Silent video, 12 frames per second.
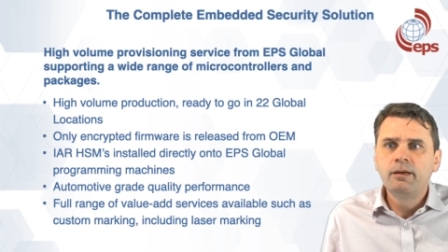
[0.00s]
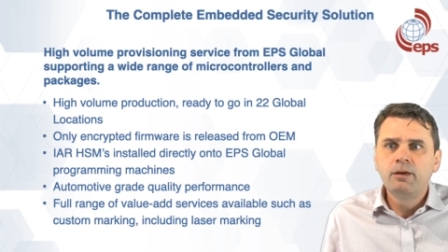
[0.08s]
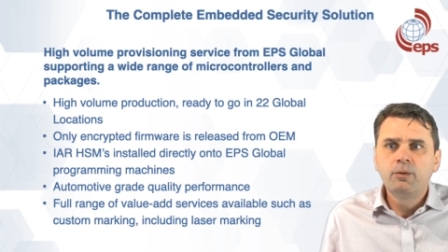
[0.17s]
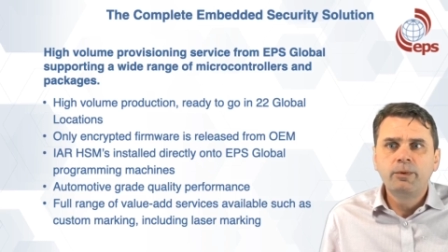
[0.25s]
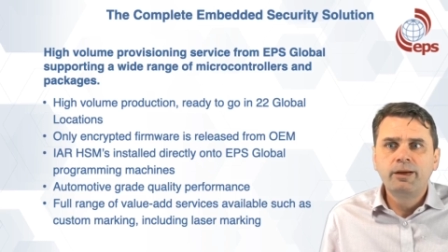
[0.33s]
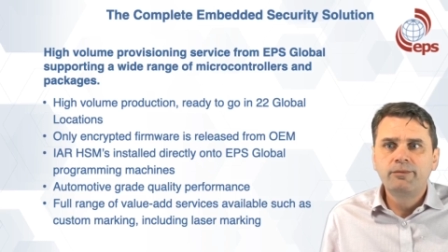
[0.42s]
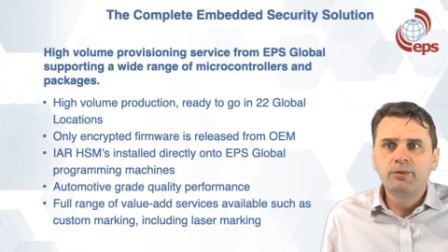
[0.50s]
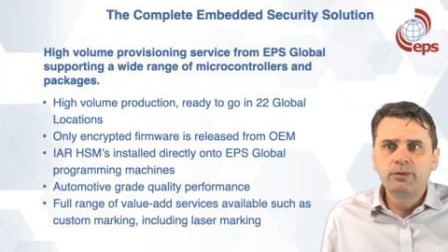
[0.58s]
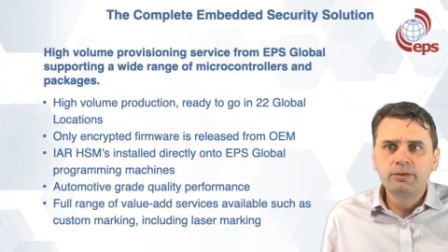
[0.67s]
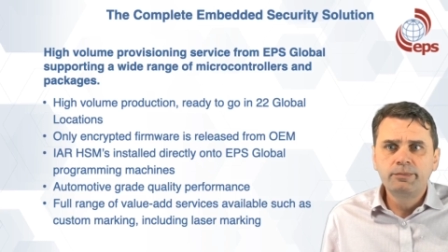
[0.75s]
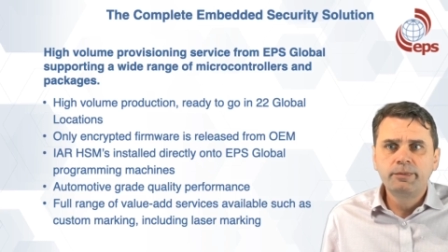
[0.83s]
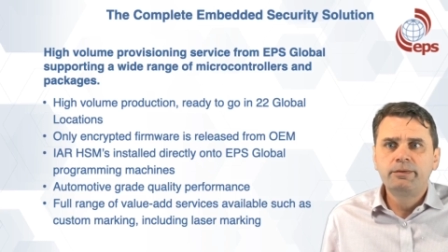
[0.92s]
We have
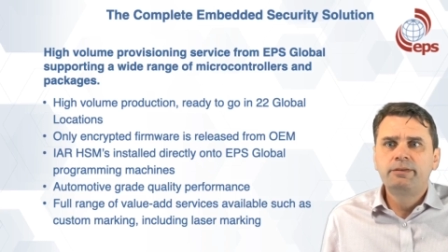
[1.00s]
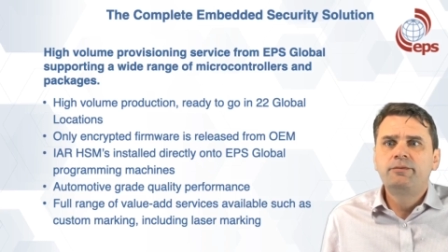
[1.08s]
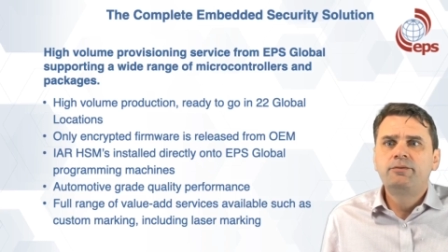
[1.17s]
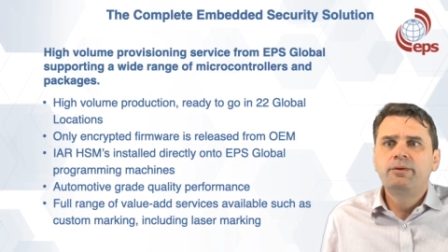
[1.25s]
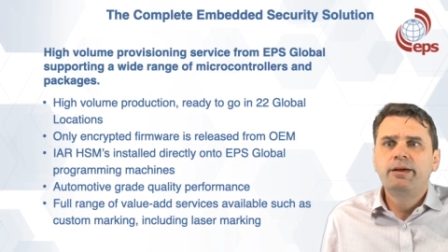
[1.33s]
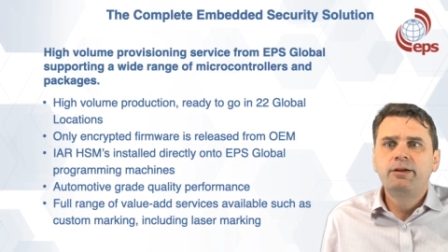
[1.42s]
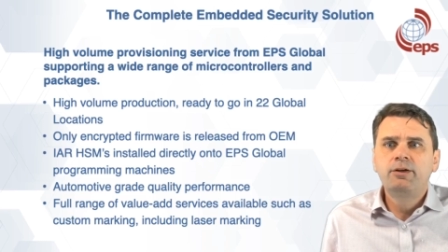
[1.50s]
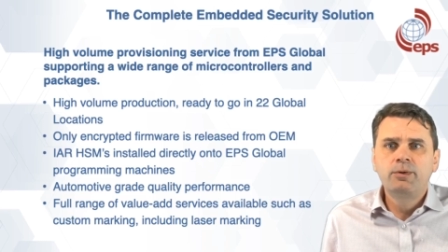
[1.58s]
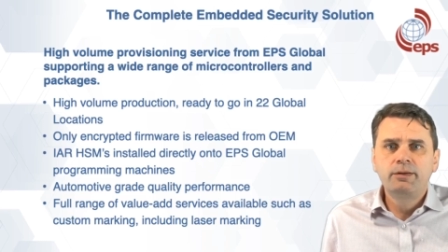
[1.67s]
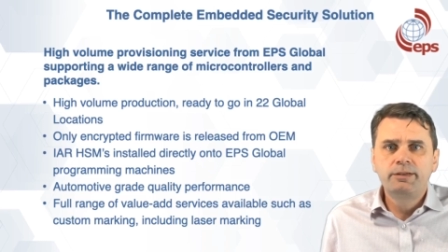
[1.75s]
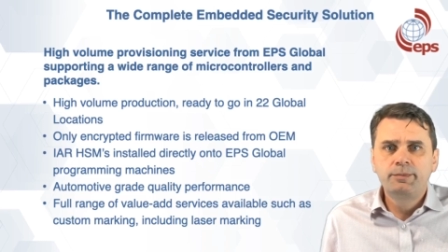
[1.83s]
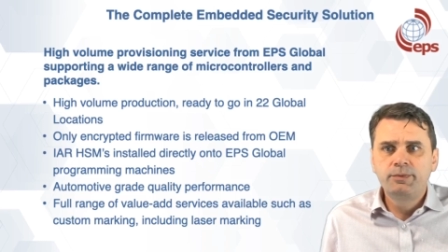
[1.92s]
automotive grade
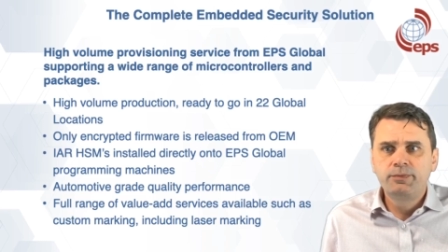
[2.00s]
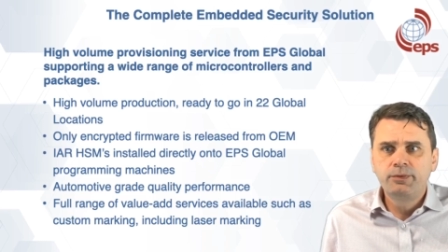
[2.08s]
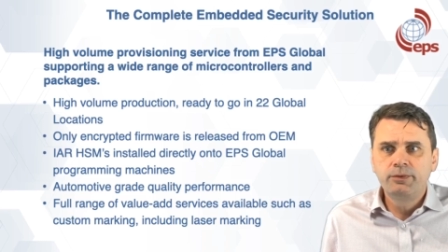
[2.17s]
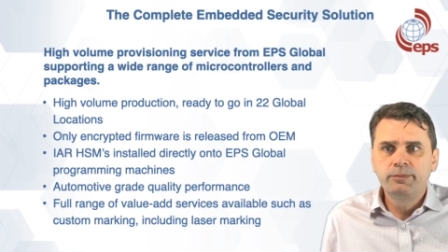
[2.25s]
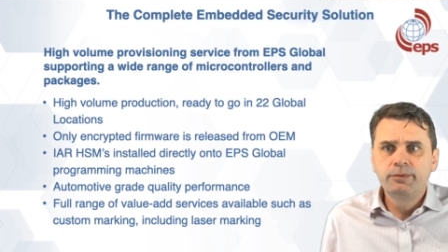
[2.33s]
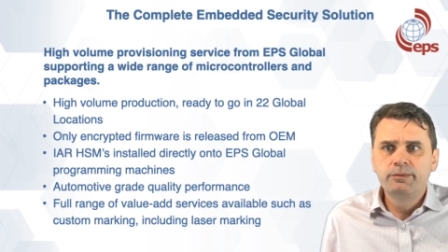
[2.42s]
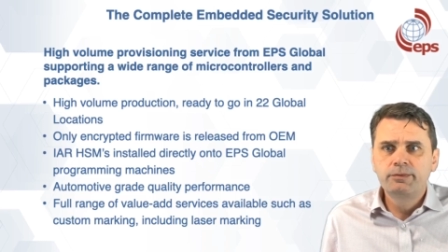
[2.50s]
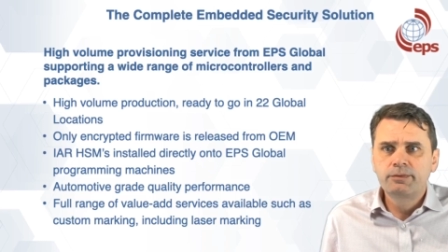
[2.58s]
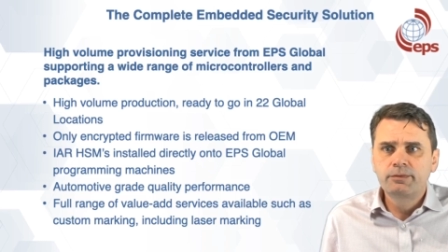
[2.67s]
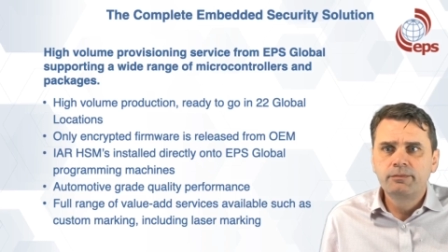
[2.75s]
quality performance,